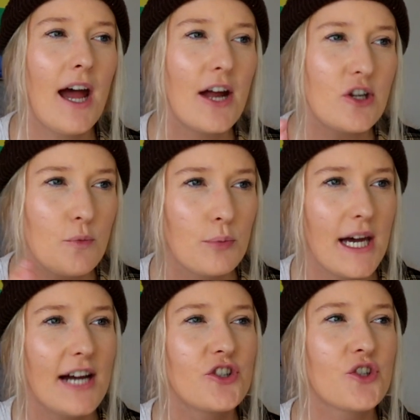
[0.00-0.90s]
and you
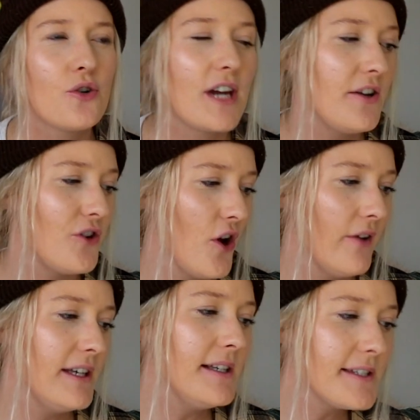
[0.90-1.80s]
blush or get
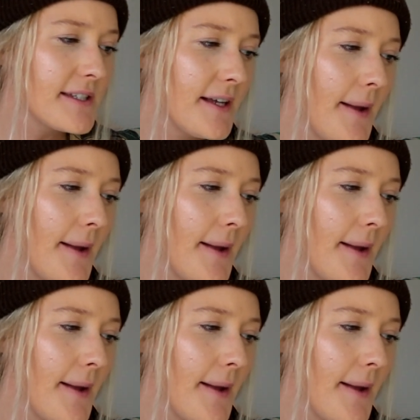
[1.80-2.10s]
nervous,